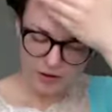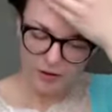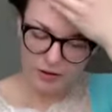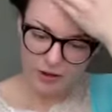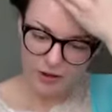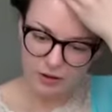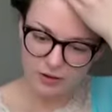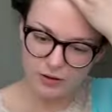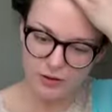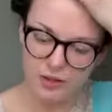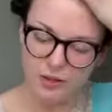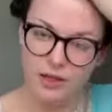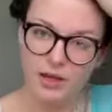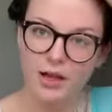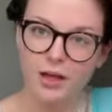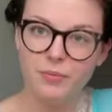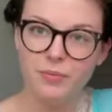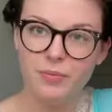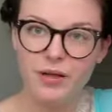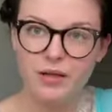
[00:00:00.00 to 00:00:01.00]
lightly
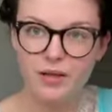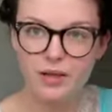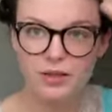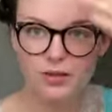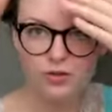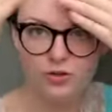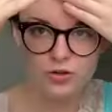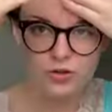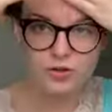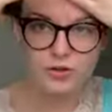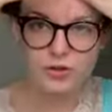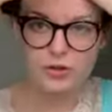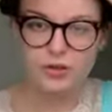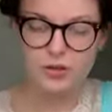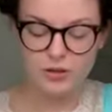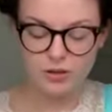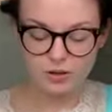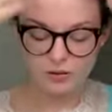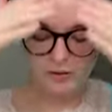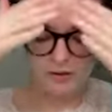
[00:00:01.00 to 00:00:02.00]
and making
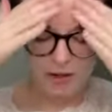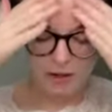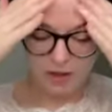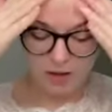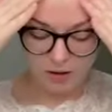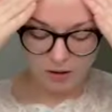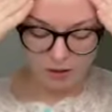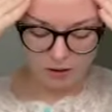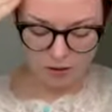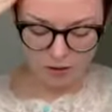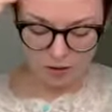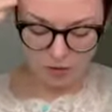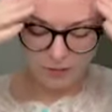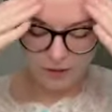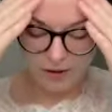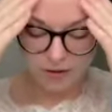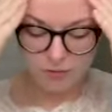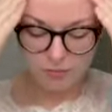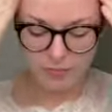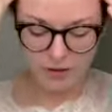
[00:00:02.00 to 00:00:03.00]
sure that
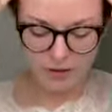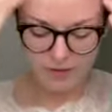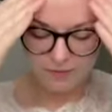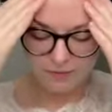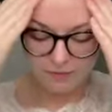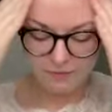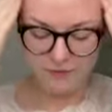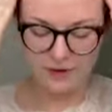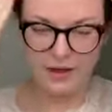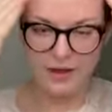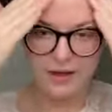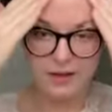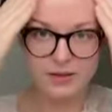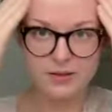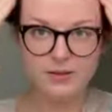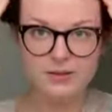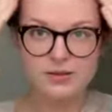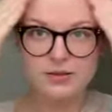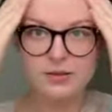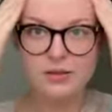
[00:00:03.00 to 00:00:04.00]
around my
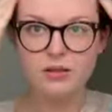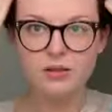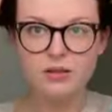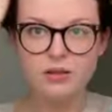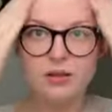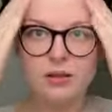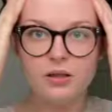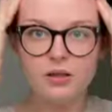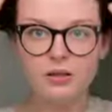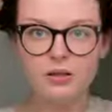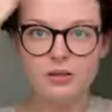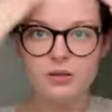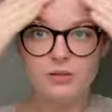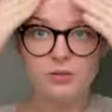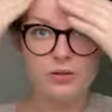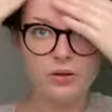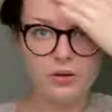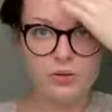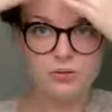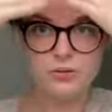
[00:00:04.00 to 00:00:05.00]
face,
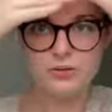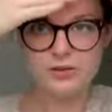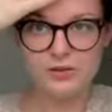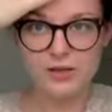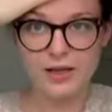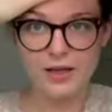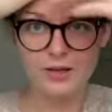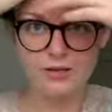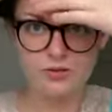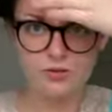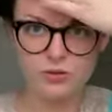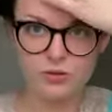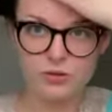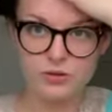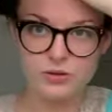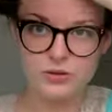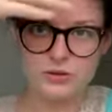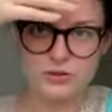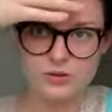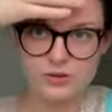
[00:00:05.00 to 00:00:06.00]
those
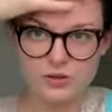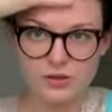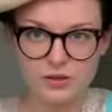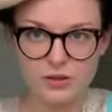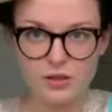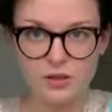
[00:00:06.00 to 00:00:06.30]
tendrils